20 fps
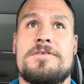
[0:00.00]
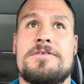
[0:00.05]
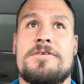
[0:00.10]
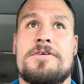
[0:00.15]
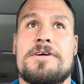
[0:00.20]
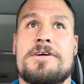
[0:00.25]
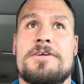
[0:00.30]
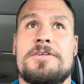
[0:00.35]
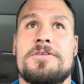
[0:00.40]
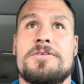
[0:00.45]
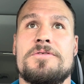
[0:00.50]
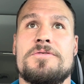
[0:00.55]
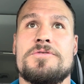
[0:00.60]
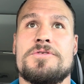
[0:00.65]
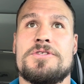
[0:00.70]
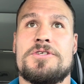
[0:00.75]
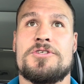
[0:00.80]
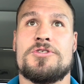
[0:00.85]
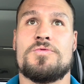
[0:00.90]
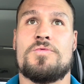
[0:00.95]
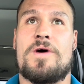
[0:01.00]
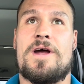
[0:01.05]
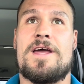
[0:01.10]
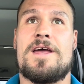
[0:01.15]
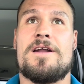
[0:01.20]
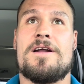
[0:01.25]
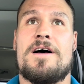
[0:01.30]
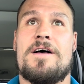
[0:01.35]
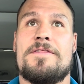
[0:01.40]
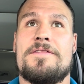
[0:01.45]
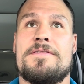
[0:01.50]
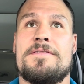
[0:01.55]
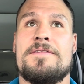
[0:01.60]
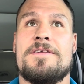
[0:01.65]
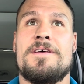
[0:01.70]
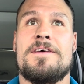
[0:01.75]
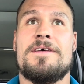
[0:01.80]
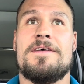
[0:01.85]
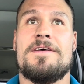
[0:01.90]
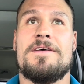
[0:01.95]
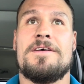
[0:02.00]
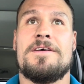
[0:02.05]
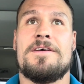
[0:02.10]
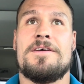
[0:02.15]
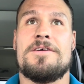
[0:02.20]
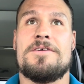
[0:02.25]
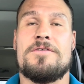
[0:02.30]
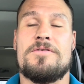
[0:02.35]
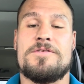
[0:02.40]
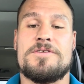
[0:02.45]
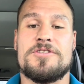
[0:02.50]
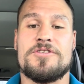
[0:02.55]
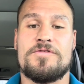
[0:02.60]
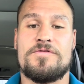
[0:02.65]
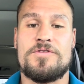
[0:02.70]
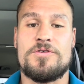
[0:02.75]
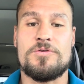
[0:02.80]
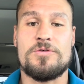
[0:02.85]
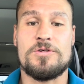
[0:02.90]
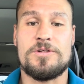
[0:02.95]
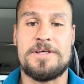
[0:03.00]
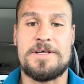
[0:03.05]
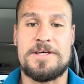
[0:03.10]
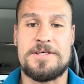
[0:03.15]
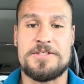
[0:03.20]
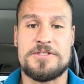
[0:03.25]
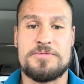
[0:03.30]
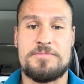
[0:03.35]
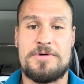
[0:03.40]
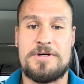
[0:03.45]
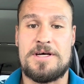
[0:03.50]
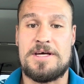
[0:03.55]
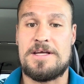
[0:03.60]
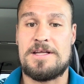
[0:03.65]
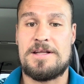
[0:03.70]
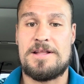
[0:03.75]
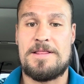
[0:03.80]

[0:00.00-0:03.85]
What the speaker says: you're going to lose this weight on, these fuelings, but